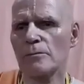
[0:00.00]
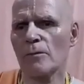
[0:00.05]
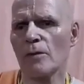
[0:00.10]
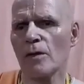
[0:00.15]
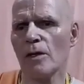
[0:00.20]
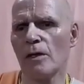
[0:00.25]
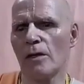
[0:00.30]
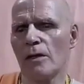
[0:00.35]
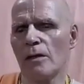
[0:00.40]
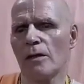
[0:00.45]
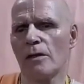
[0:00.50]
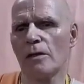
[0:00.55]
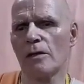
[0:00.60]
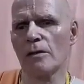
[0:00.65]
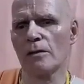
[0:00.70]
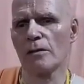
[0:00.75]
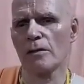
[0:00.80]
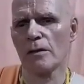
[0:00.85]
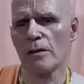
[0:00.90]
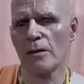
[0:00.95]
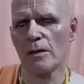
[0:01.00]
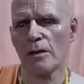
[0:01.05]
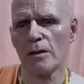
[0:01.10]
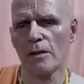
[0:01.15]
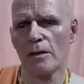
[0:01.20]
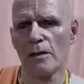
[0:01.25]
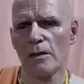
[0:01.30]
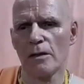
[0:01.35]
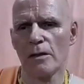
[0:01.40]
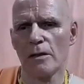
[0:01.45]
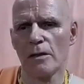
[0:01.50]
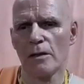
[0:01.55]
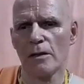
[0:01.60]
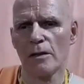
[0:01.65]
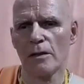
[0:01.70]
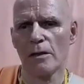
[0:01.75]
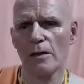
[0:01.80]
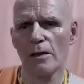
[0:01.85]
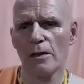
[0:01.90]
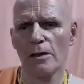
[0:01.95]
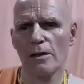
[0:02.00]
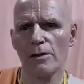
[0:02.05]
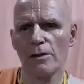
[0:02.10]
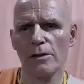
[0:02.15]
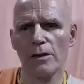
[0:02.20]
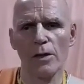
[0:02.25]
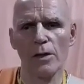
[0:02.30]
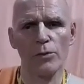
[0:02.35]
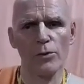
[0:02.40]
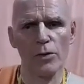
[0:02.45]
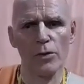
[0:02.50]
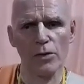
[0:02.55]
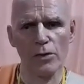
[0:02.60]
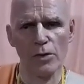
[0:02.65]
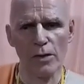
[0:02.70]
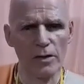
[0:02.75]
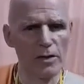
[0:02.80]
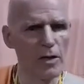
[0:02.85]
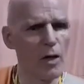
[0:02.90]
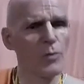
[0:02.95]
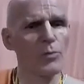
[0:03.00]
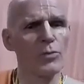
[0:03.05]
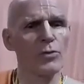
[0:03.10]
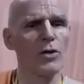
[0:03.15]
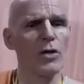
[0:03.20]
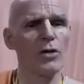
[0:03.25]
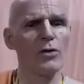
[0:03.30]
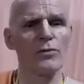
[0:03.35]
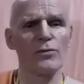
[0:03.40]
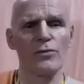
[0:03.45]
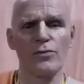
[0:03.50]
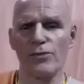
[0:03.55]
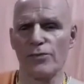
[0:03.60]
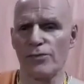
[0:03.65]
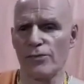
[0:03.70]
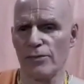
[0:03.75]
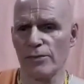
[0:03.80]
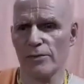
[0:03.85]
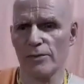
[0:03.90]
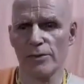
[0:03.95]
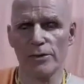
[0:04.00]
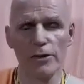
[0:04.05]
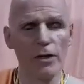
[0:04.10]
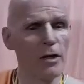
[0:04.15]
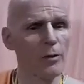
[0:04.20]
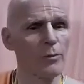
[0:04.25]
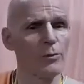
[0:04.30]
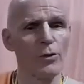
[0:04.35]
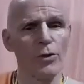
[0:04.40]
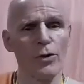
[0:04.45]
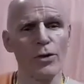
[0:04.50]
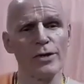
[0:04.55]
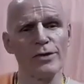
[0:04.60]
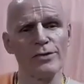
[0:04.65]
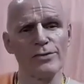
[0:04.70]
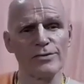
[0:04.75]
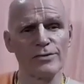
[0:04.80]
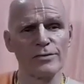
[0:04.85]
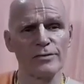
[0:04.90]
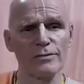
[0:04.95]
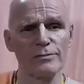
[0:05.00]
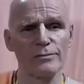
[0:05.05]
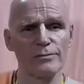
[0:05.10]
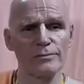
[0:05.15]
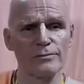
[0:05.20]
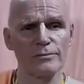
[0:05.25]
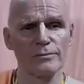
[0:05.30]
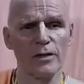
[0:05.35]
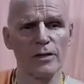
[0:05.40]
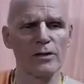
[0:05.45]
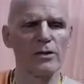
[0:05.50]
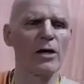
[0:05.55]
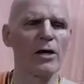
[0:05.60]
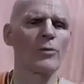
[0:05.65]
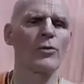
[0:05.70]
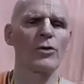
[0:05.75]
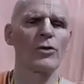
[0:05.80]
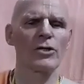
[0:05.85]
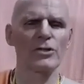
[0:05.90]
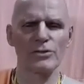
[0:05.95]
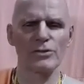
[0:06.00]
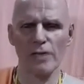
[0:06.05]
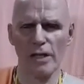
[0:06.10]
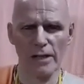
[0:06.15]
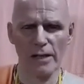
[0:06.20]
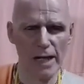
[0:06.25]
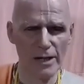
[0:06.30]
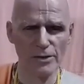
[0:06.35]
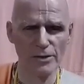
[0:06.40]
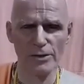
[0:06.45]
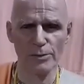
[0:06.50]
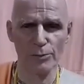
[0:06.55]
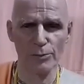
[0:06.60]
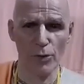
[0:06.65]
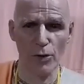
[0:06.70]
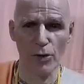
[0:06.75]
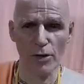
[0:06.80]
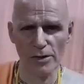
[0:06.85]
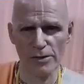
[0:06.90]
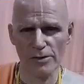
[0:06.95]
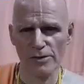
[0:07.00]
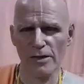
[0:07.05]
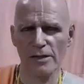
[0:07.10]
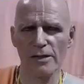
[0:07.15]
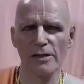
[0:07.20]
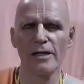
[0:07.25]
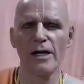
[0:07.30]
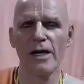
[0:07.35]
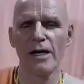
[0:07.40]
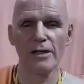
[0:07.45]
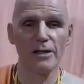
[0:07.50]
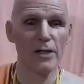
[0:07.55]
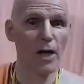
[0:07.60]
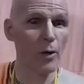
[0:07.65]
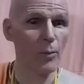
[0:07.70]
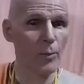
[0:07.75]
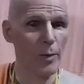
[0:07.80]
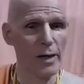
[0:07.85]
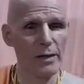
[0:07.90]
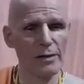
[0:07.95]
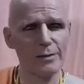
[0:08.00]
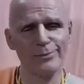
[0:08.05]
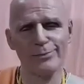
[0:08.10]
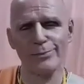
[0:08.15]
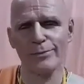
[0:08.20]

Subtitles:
there were a number of young boys, not actually boys, young men.